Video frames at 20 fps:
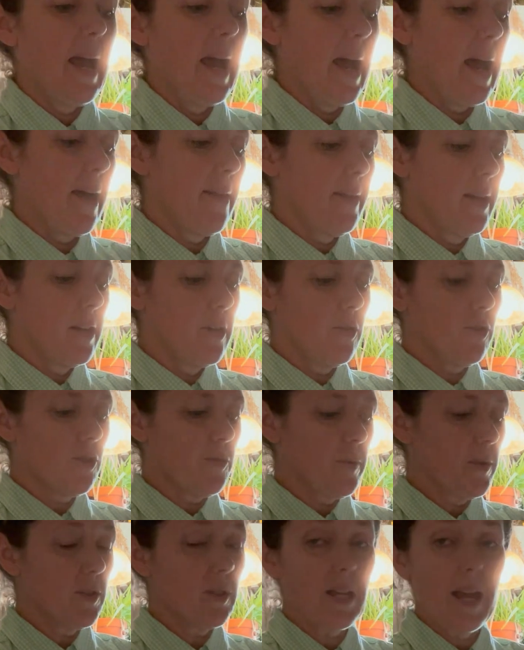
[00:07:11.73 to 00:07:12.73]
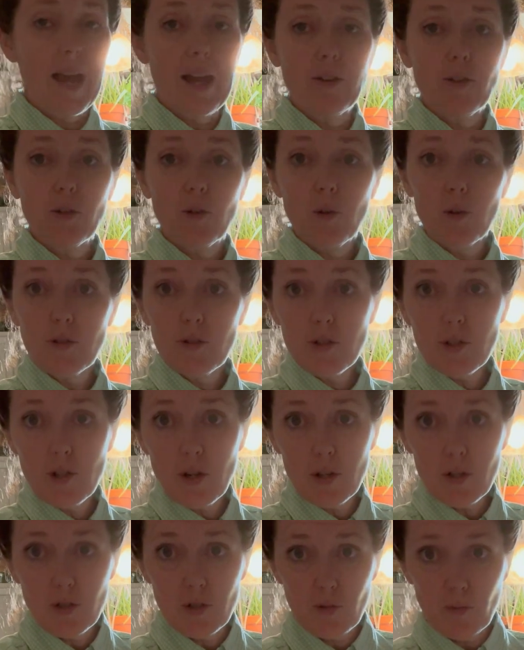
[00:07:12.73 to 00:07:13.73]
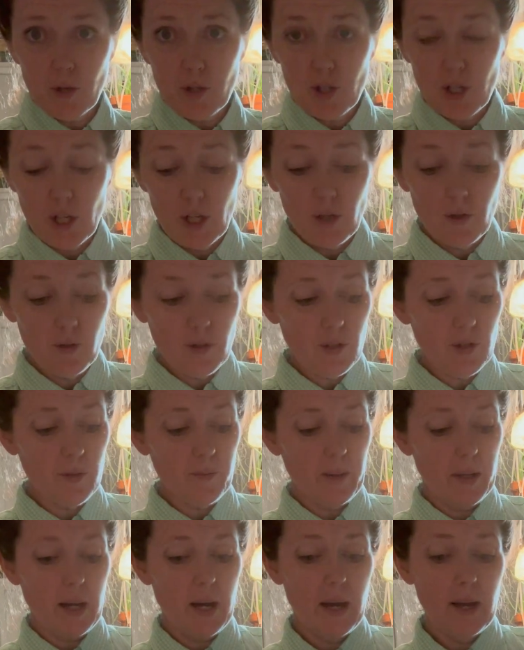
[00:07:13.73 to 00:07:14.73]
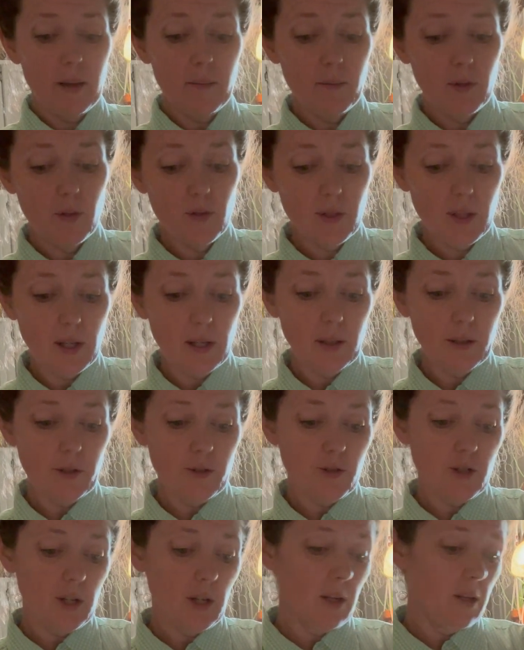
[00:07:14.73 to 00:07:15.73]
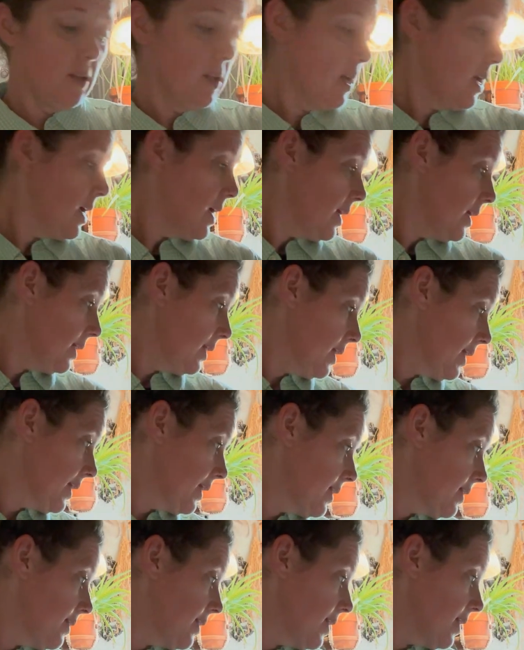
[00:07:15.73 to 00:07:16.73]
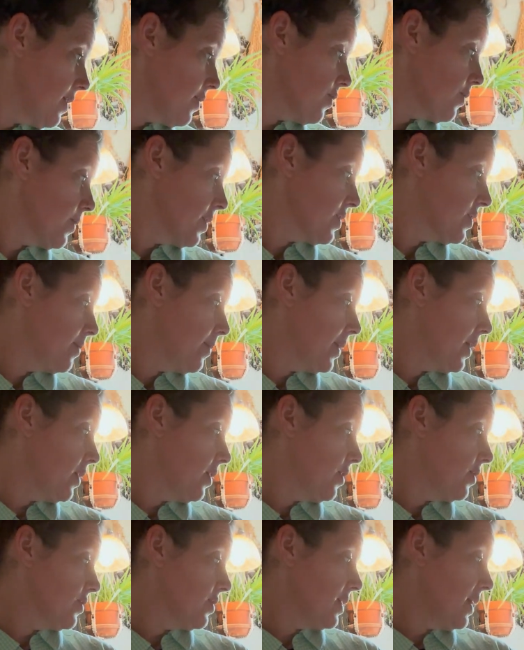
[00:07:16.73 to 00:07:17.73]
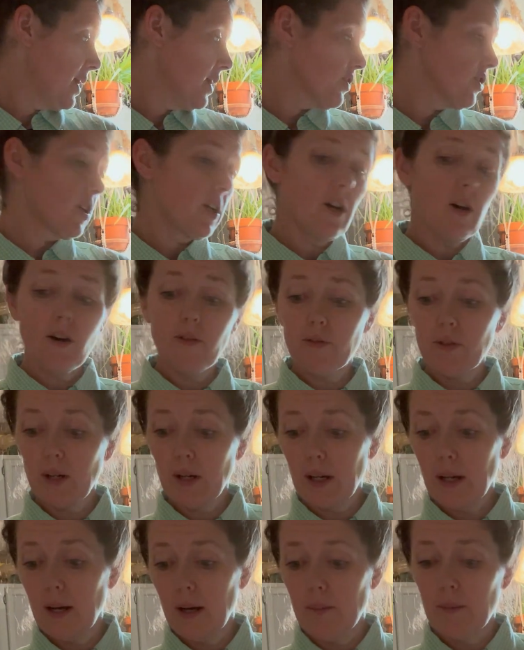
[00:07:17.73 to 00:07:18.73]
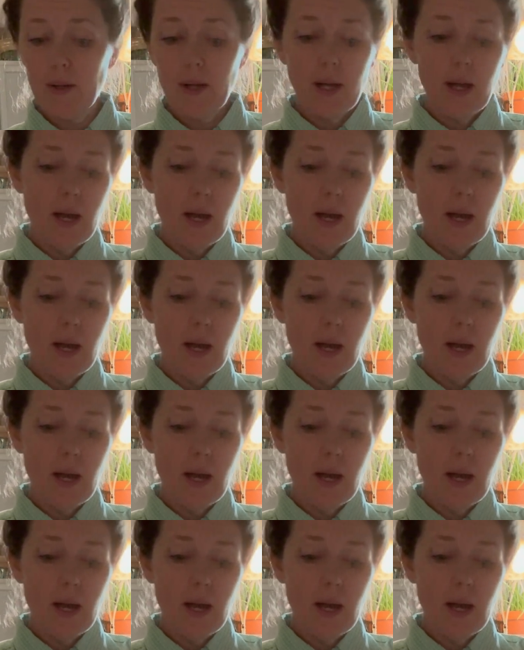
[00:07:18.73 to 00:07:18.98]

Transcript: And then you're supposed to add your cornstarch is what she uses, but I am using clear gel like the other recipe calls. They actually call for a cup.